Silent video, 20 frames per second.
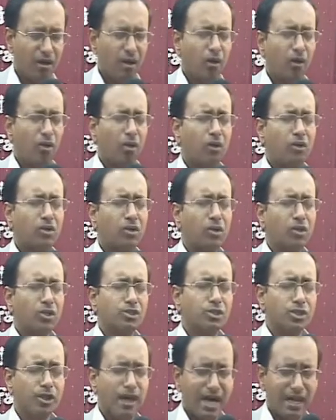Oh,
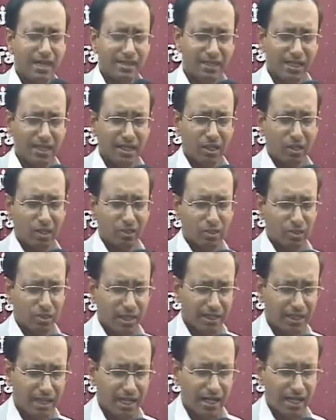close your eyes and look to
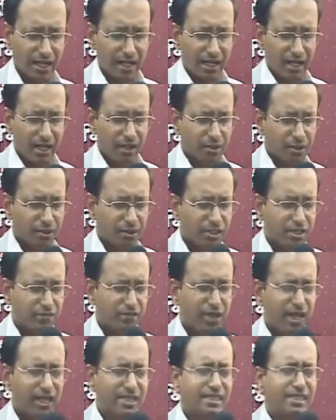the
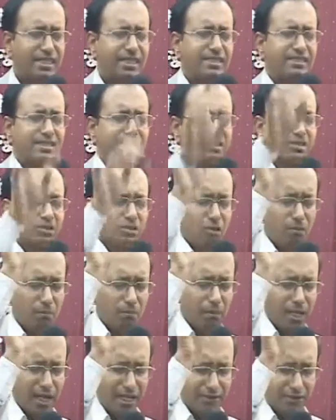crucified Jesus who
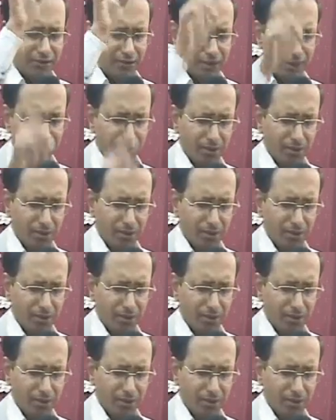bled for